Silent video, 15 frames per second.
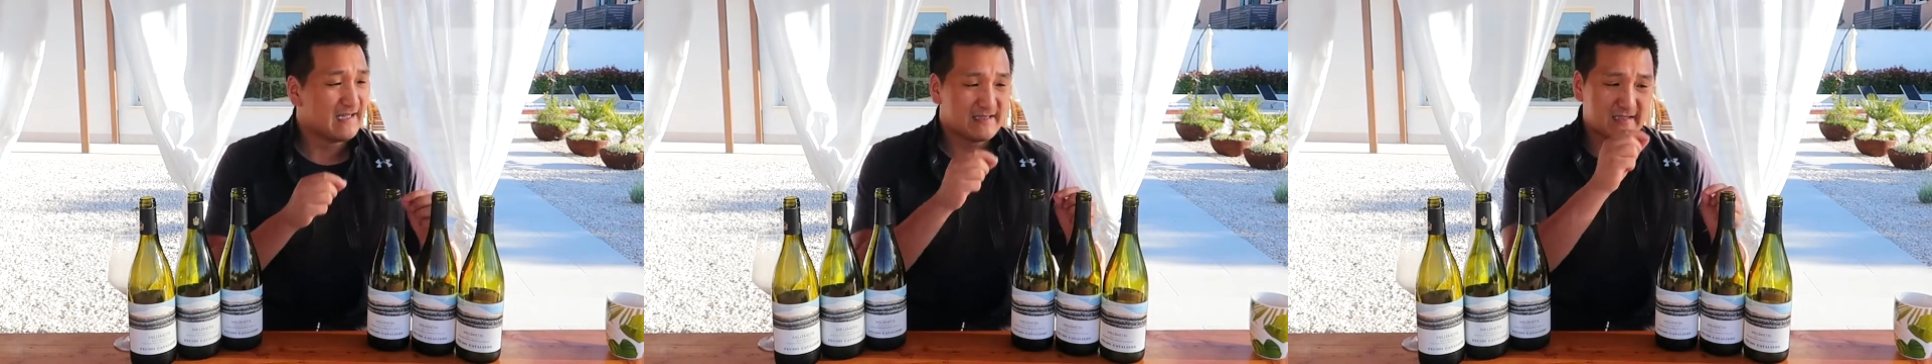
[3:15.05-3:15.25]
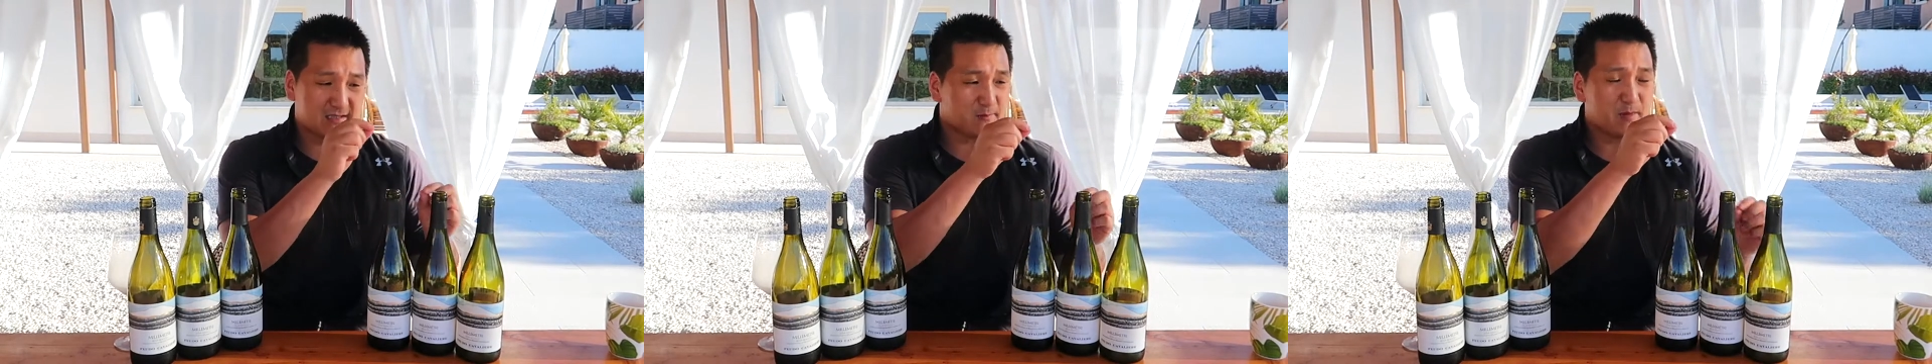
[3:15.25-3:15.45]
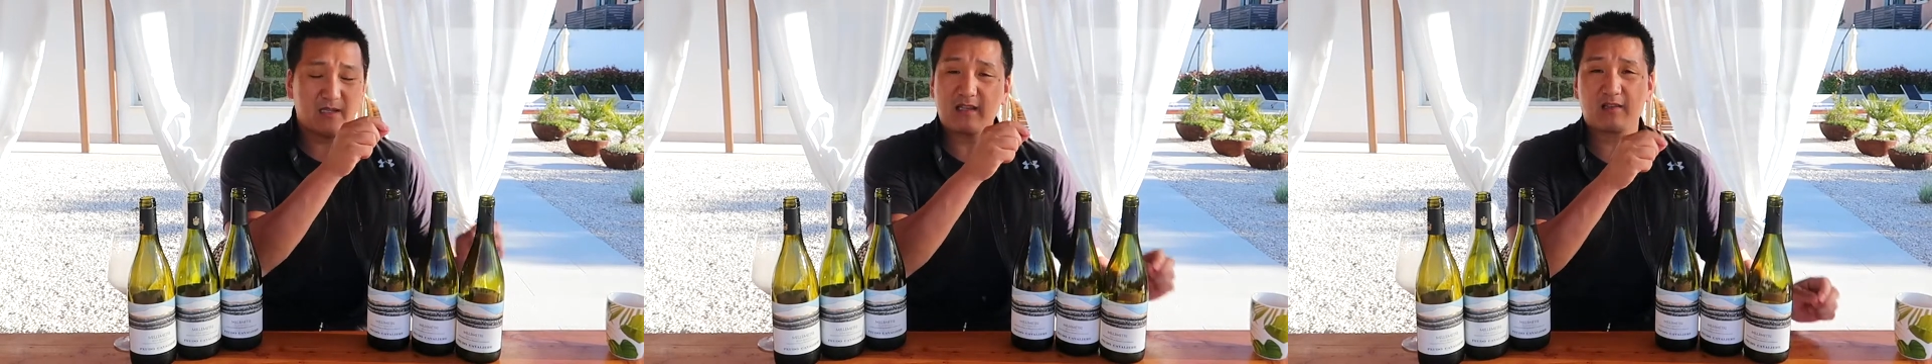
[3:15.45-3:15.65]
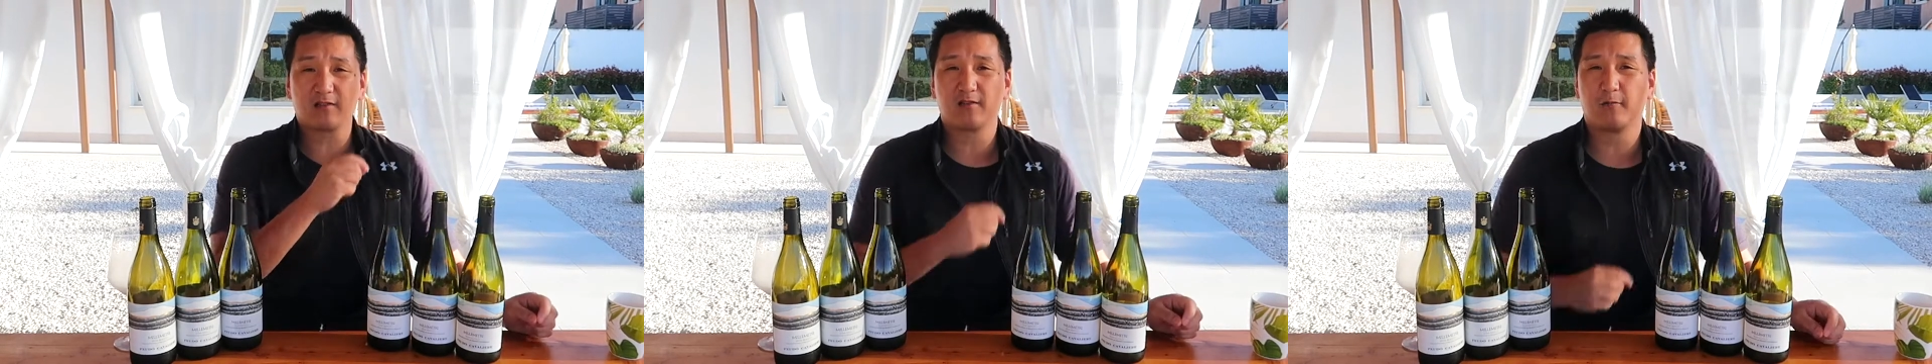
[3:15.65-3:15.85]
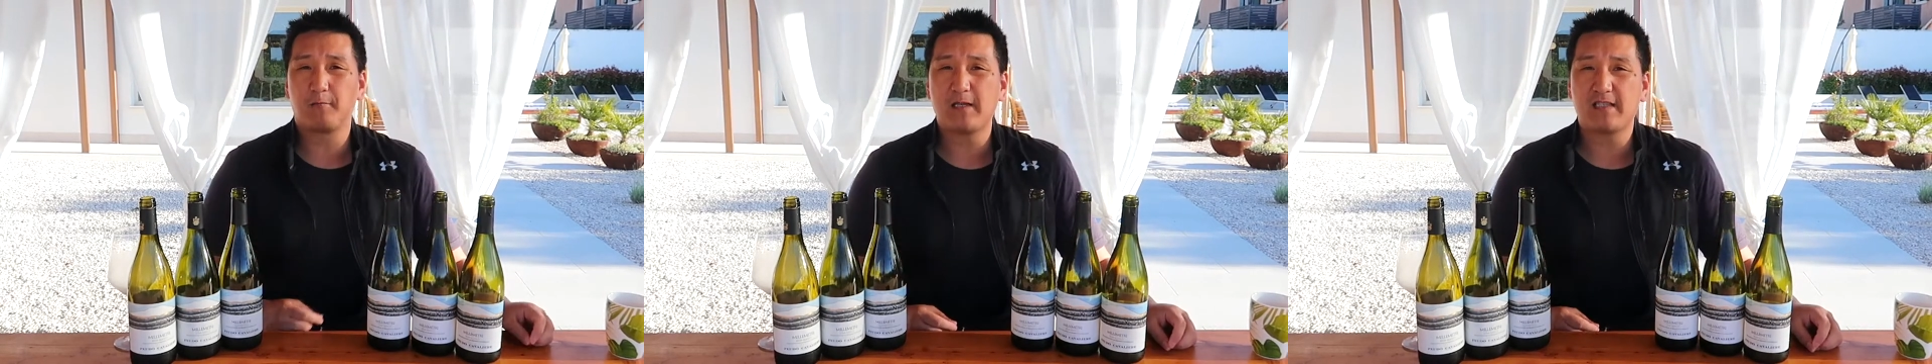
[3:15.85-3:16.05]
doesn't mean that
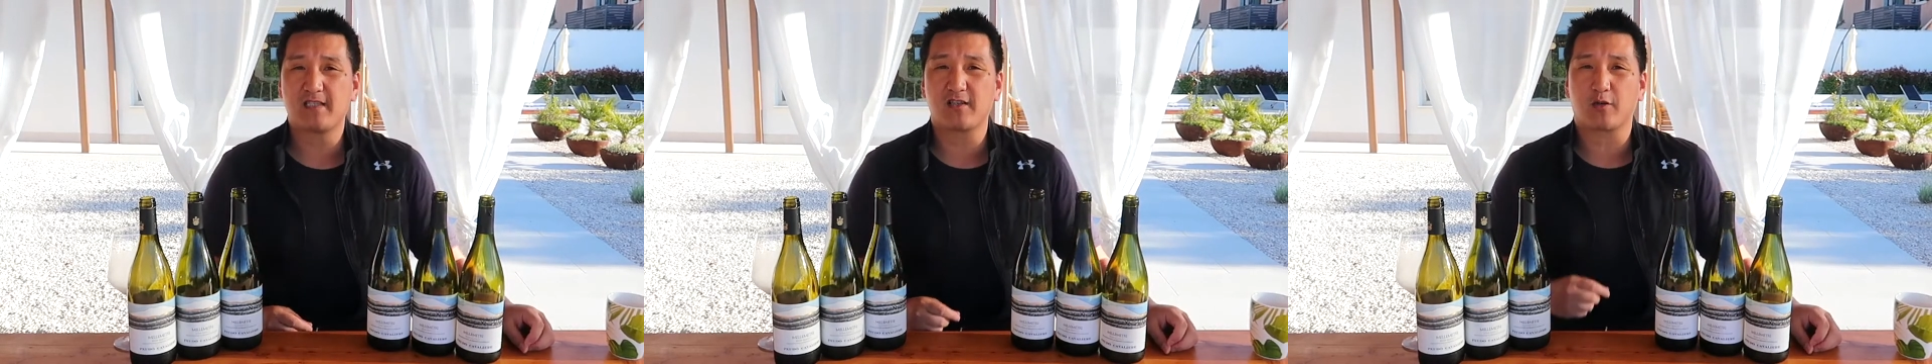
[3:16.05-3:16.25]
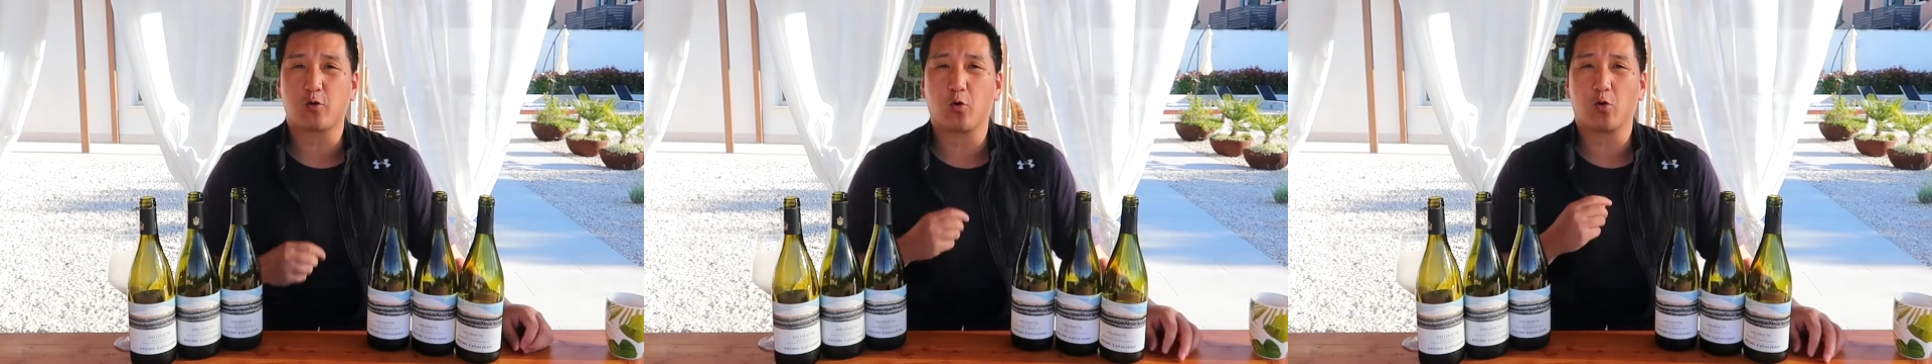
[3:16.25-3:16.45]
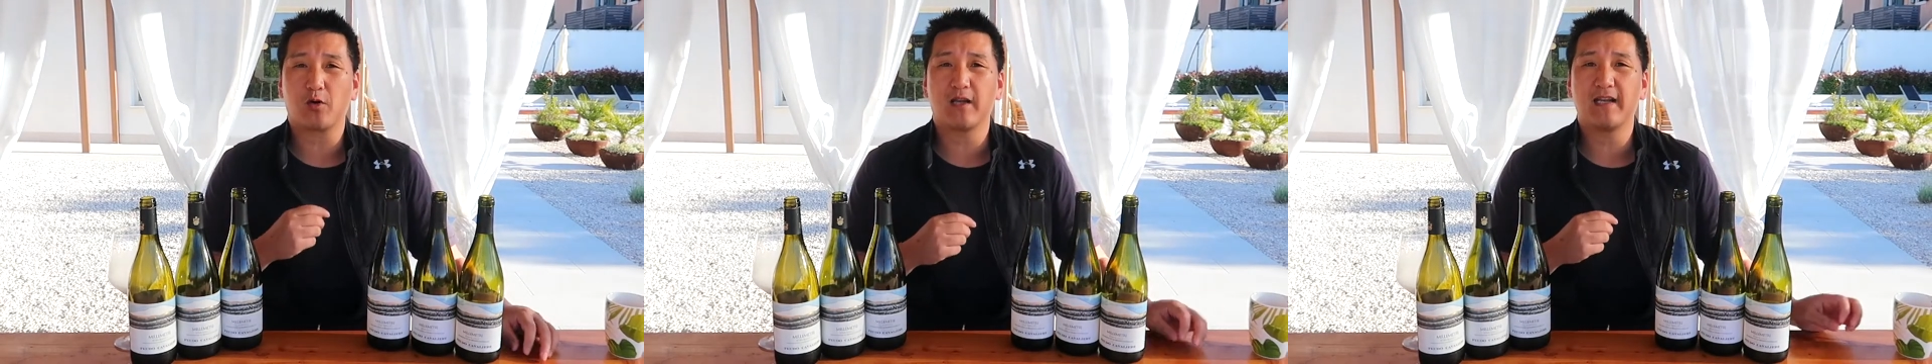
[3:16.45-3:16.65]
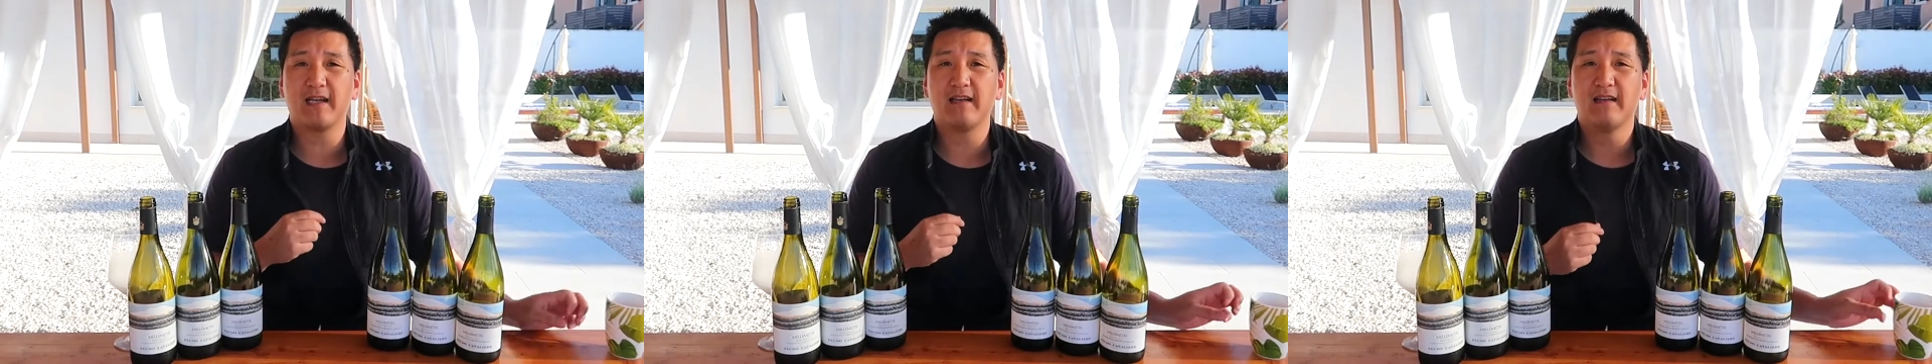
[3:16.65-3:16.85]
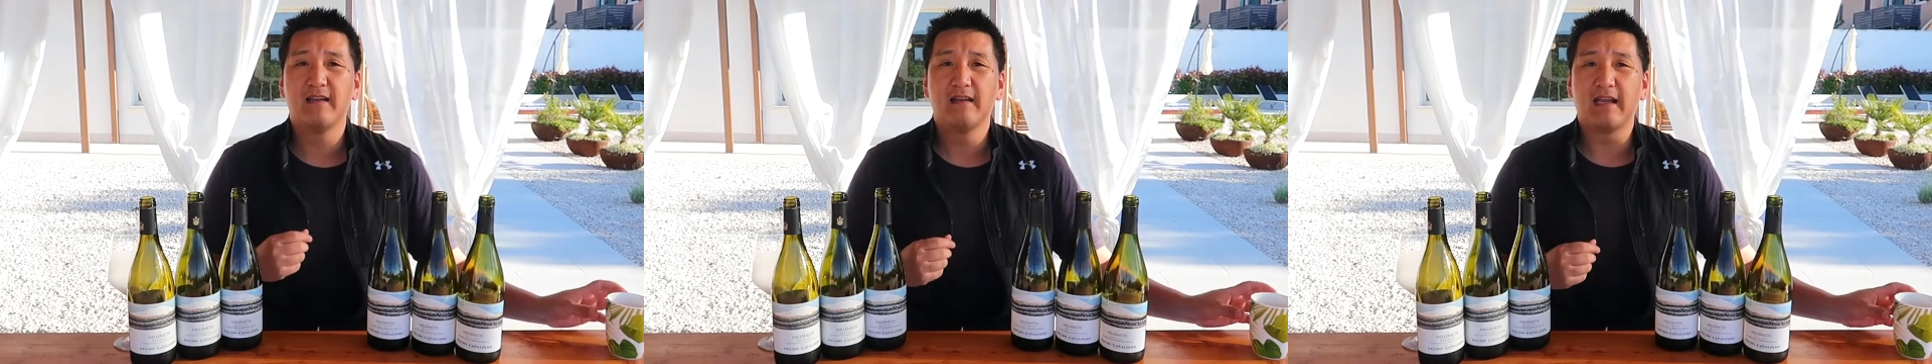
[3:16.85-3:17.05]
there's little pieces of cork in it.